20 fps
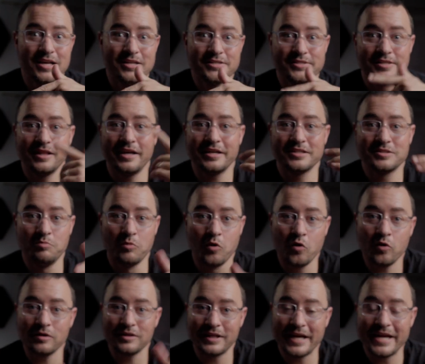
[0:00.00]
Select
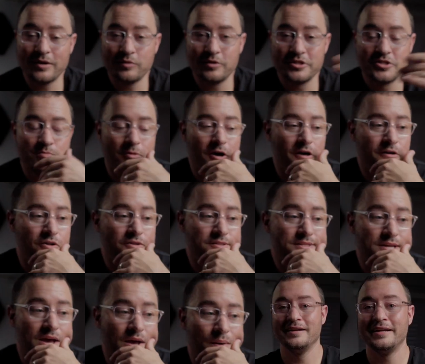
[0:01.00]
more language
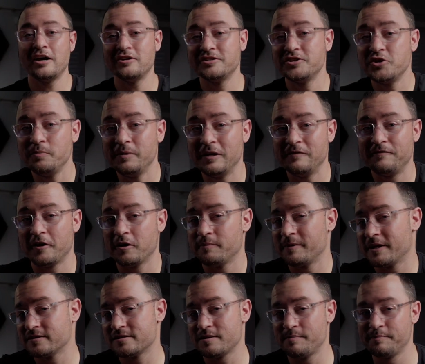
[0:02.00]
models. Now, to be fair,
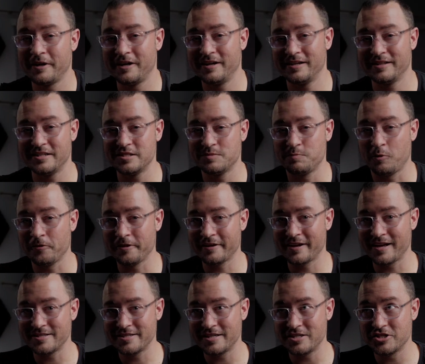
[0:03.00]
because I'm pitting these both
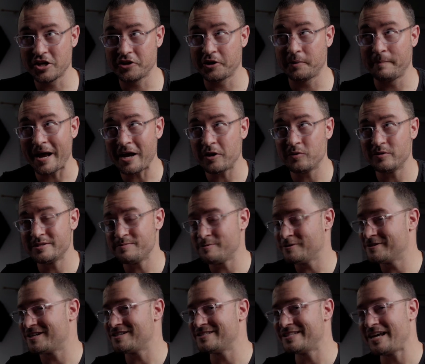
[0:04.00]
against each other,
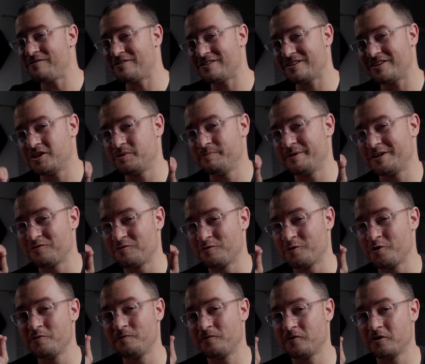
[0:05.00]
MacWhisper does have a little bit of
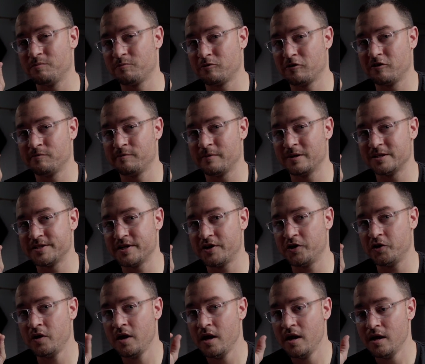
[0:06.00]
room for improvement
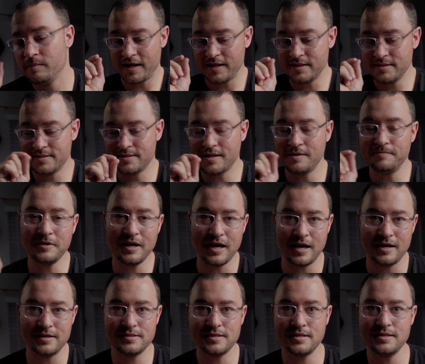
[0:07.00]
too. In some
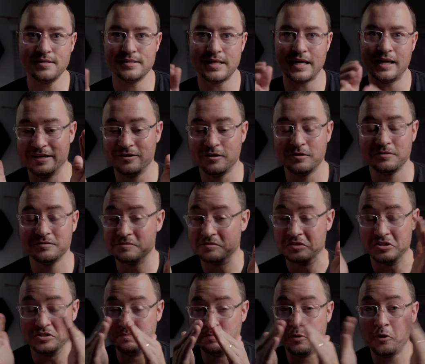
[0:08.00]
cases, it'll
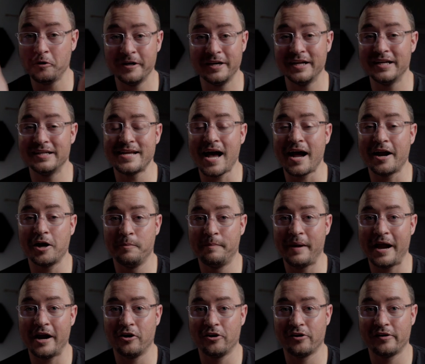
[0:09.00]
put an entire
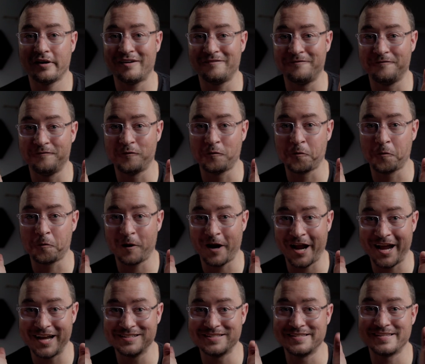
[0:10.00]
paragraph for
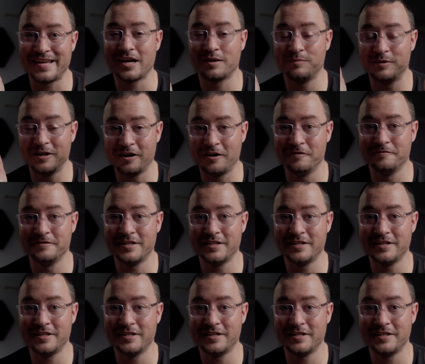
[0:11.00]
a segment of